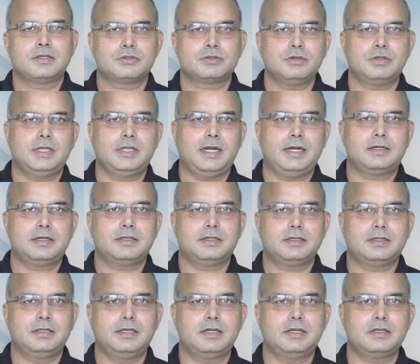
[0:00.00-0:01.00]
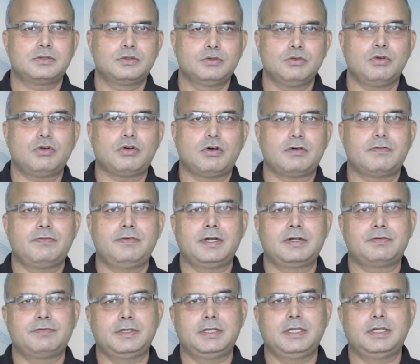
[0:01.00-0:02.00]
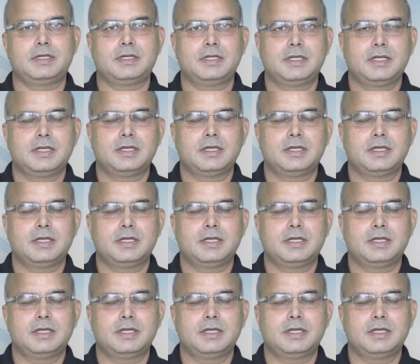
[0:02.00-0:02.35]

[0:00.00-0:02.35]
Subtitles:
so that there is no conflict within.